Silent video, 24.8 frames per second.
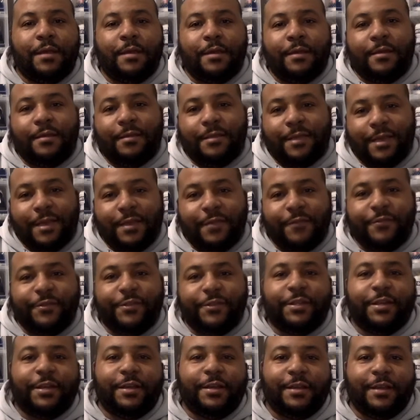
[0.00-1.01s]
Thank you for
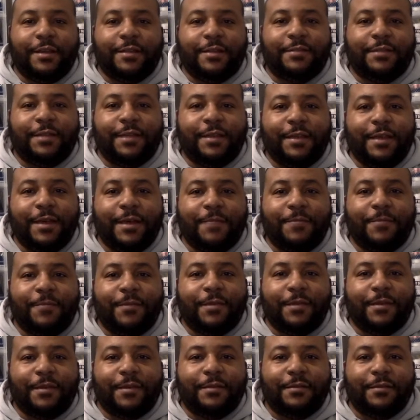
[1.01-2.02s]
checking out
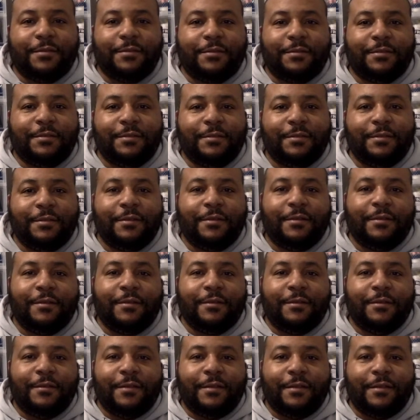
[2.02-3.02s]
StayCoppinKicks.
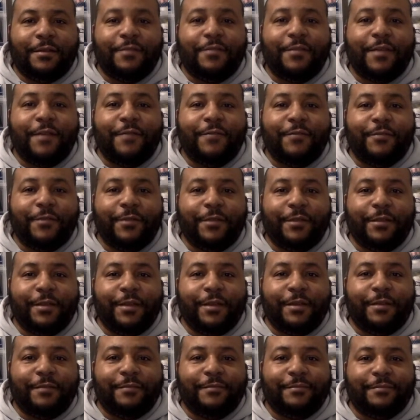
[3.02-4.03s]
You have a great
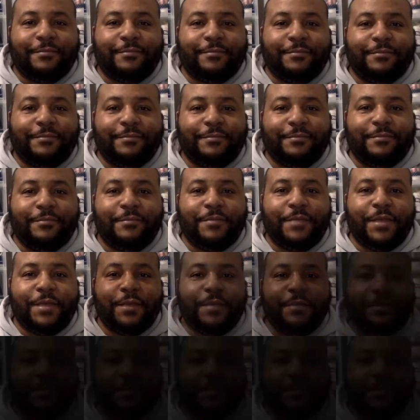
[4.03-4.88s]
day. Peace.